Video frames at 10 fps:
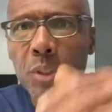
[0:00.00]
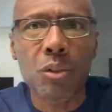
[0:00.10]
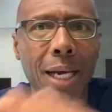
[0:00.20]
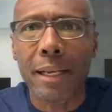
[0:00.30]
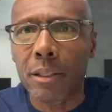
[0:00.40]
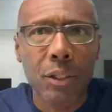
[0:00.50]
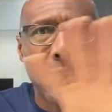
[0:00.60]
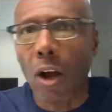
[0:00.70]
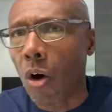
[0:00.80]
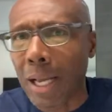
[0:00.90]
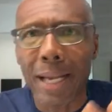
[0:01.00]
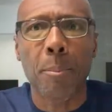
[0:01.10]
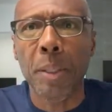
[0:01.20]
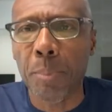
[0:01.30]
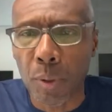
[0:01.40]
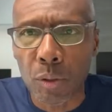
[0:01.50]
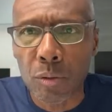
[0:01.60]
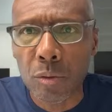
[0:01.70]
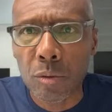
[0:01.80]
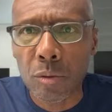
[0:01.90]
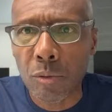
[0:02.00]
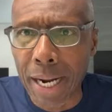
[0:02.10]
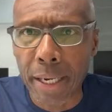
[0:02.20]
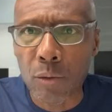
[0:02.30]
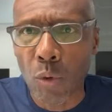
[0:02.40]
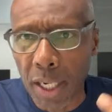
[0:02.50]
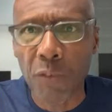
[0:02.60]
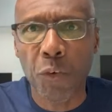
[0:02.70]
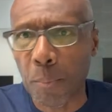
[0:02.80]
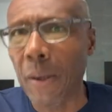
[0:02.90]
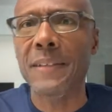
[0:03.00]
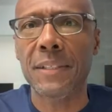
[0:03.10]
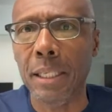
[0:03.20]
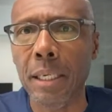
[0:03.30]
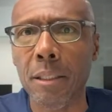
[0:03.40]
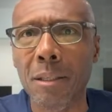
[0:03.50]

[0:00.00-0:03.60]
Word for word: you got you got all kind of people, right, running for president.